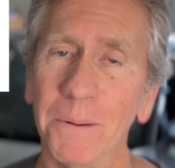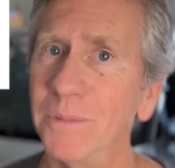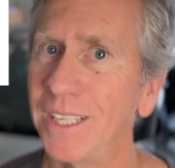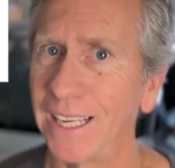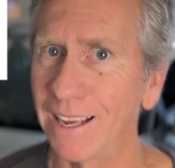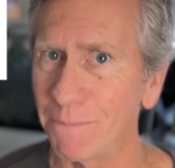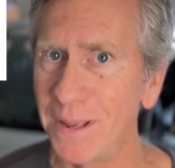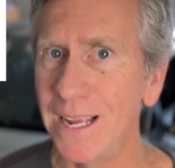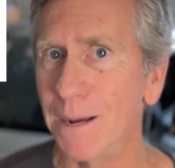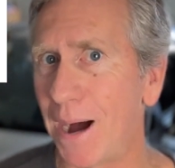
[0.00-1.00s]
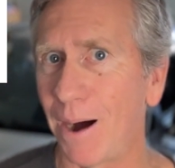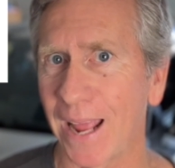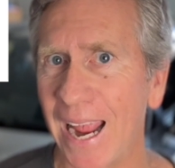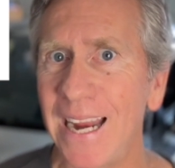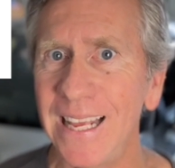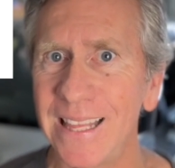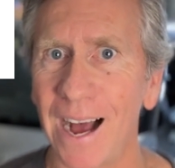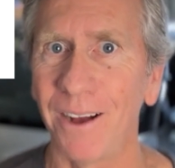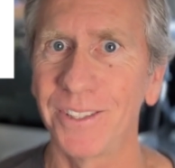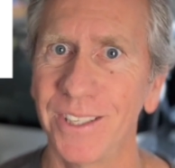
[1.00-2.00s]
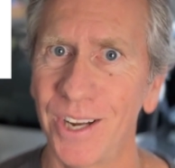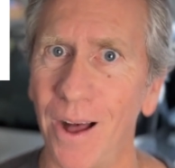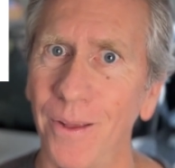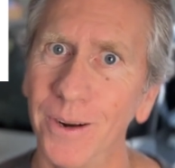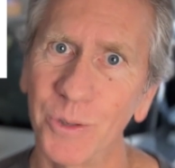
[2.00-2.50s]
to get me about $80,000.